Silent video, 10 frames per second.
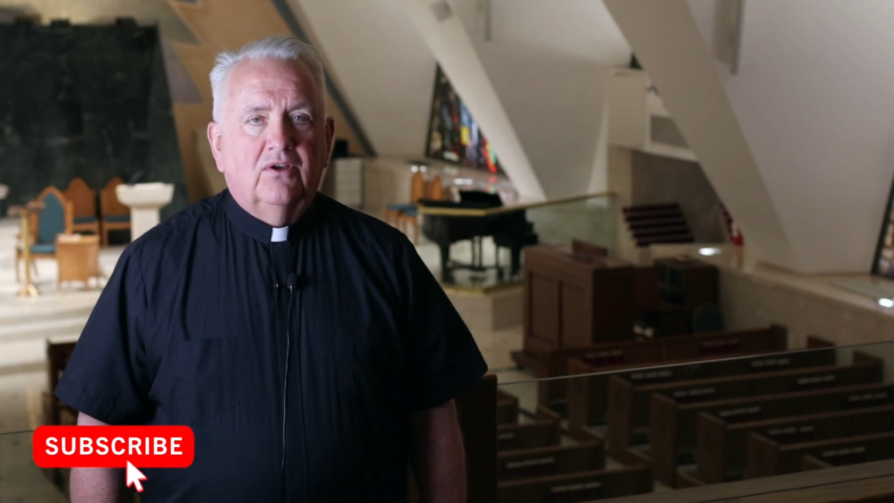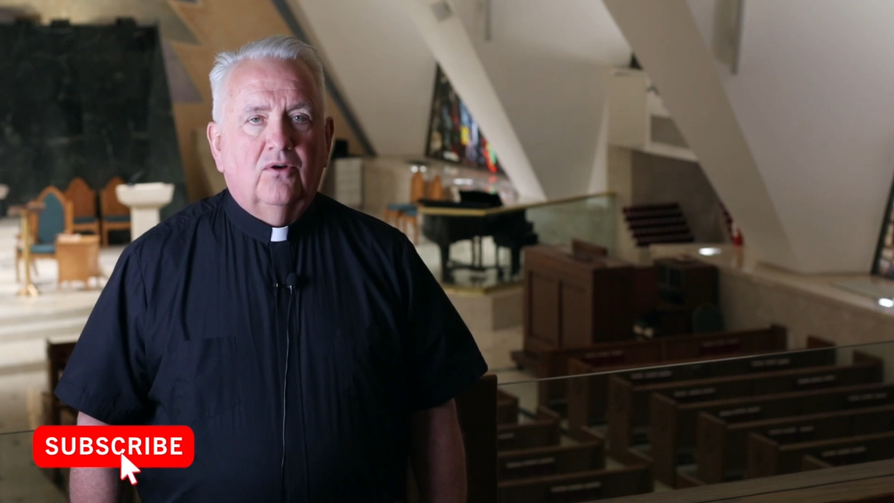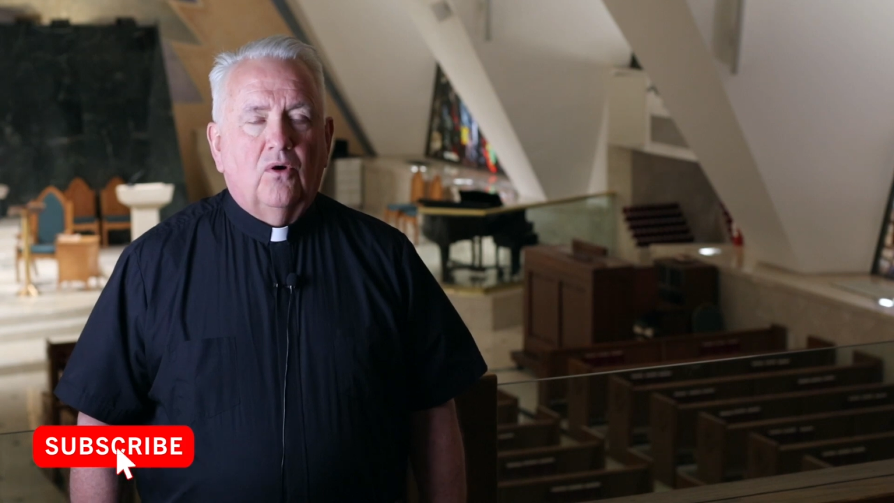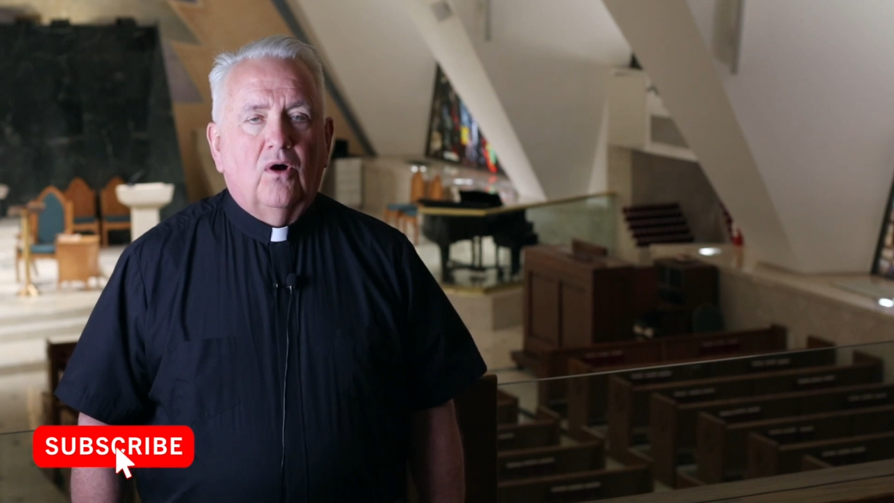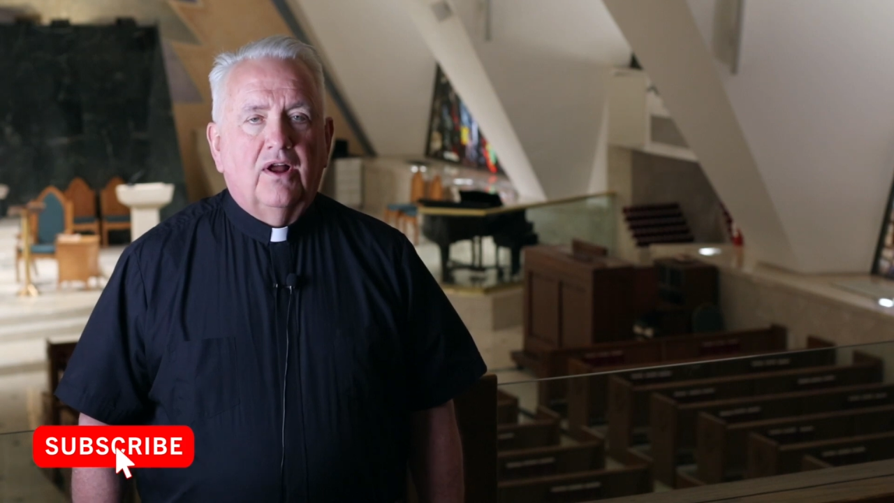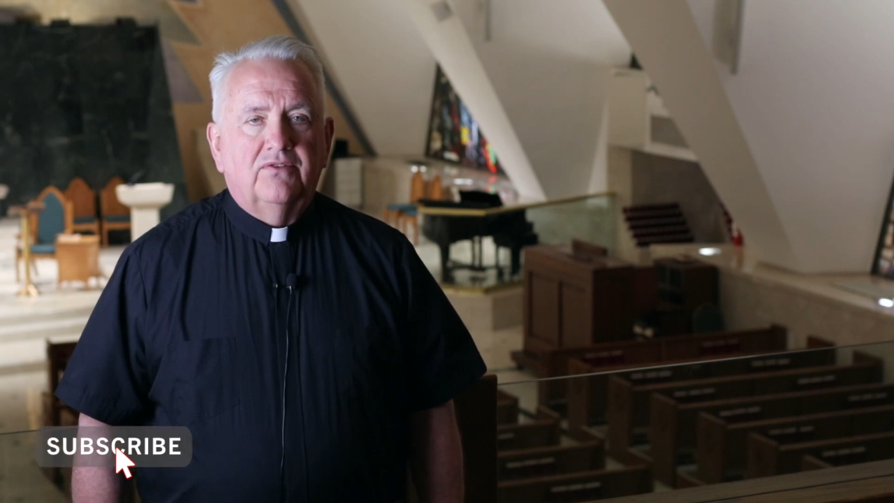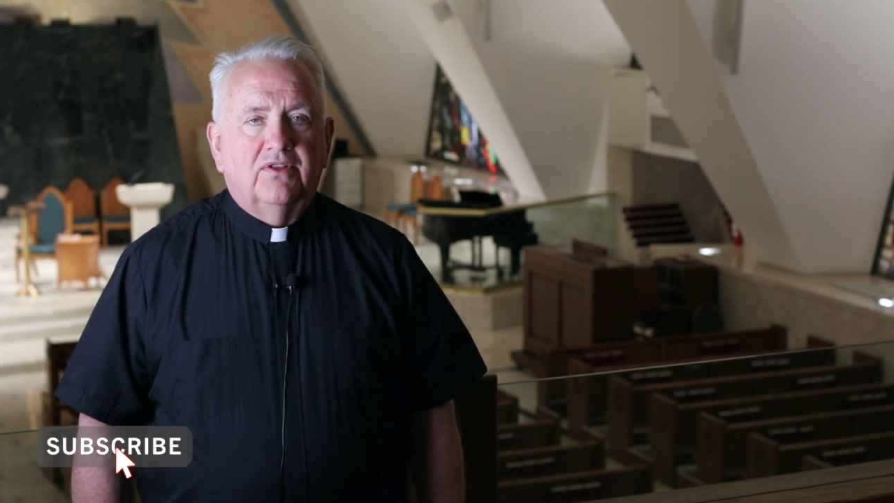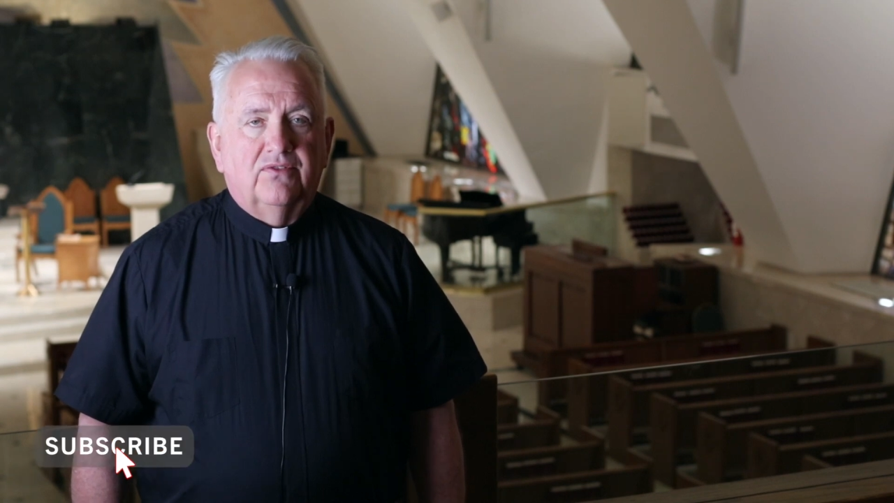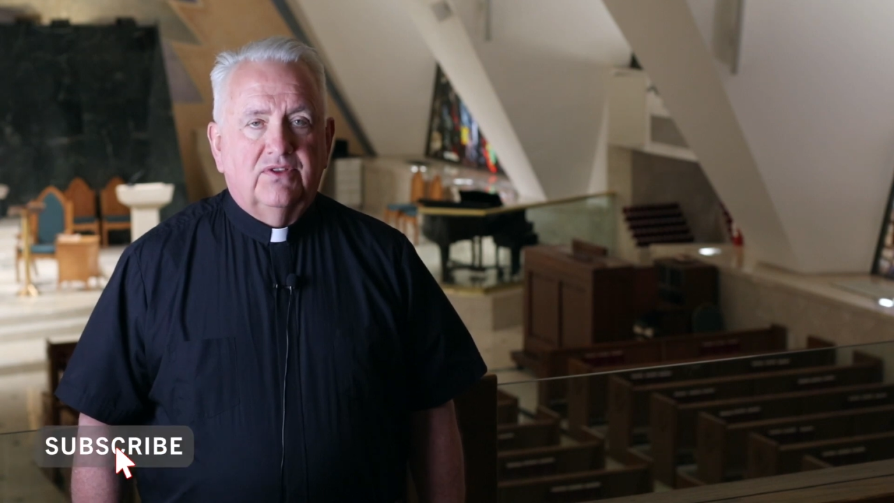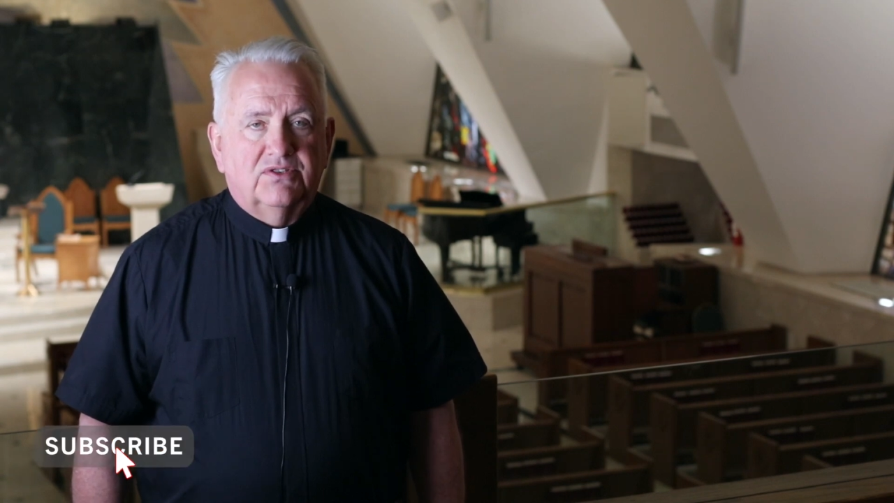
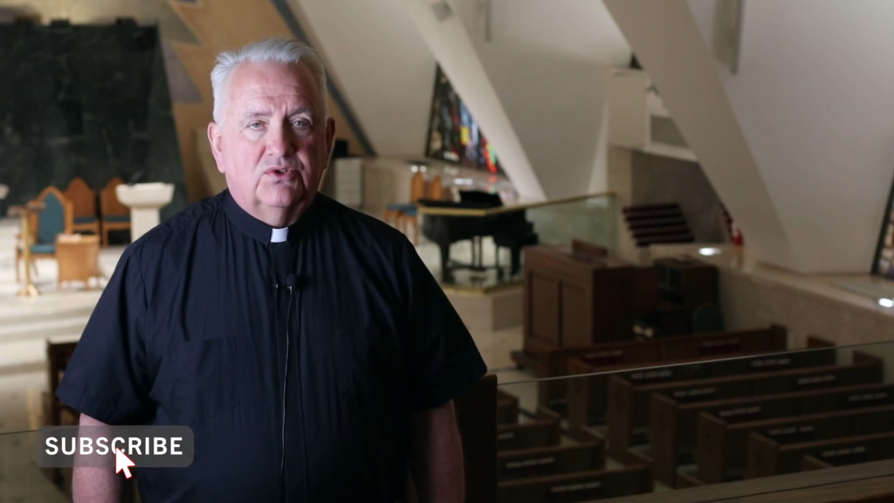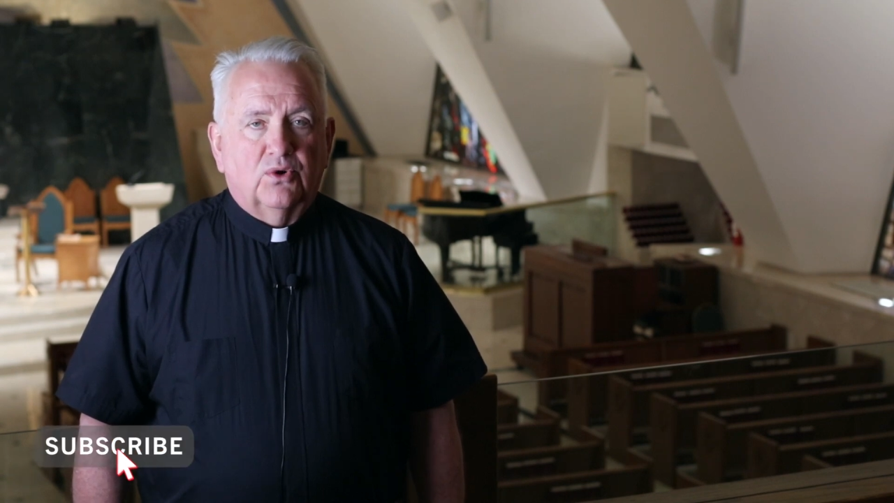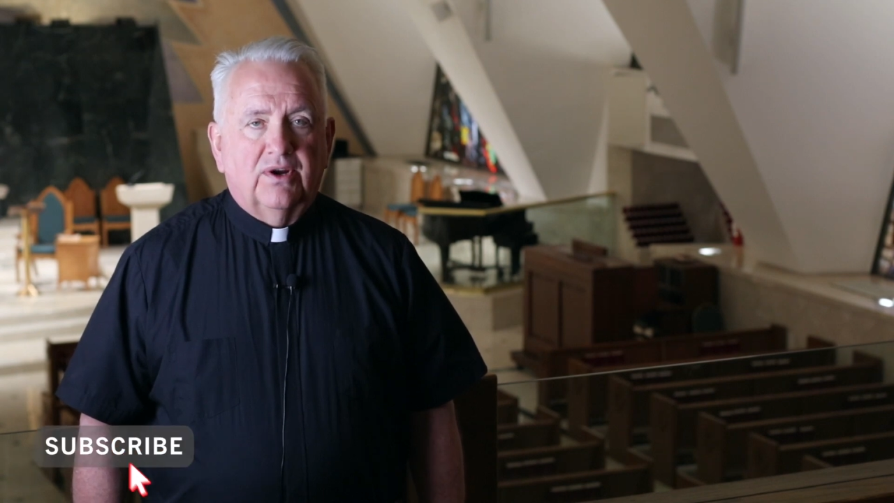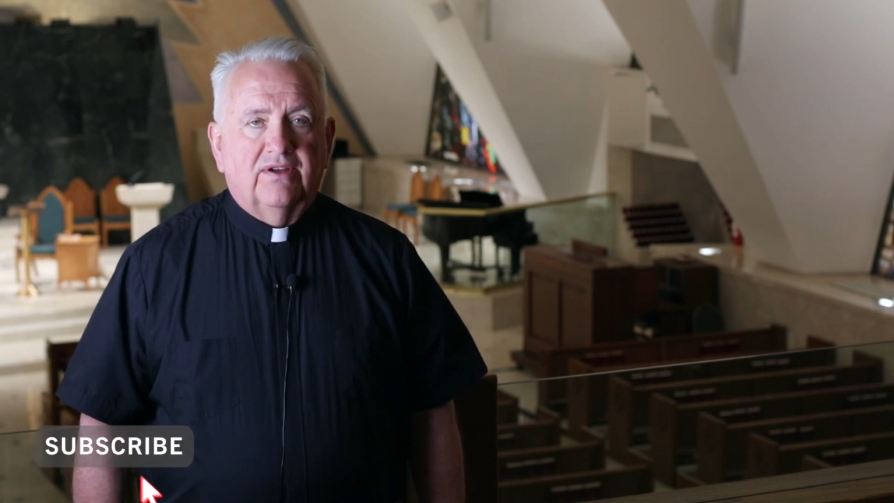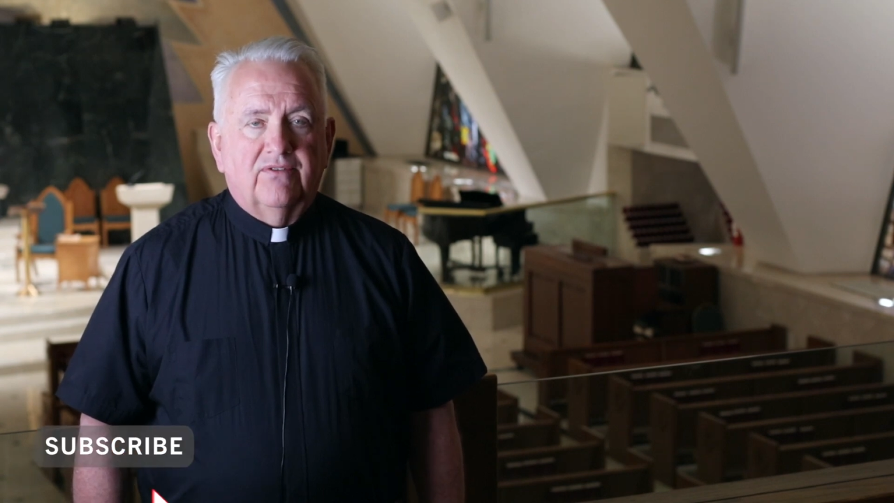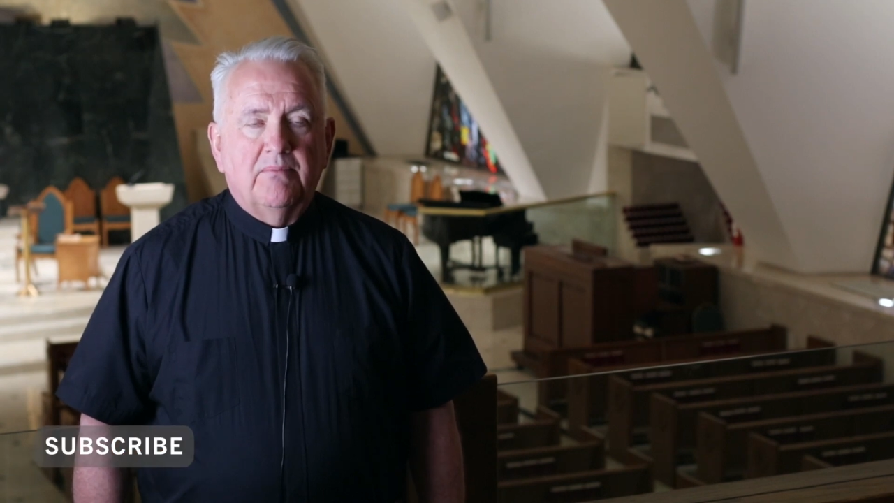on the story of